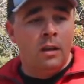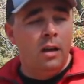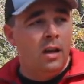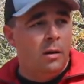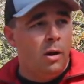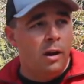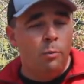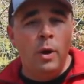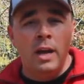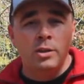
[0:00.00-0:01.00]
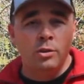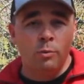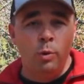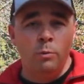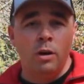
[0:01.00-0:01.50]
pasture
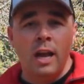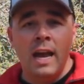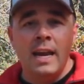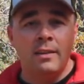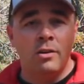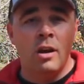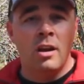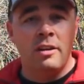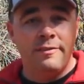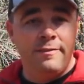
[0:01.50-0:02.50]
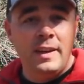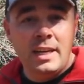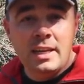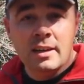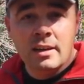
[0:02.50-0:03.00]
or put them on hay and they're not on
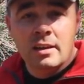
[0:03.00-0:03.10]
feed.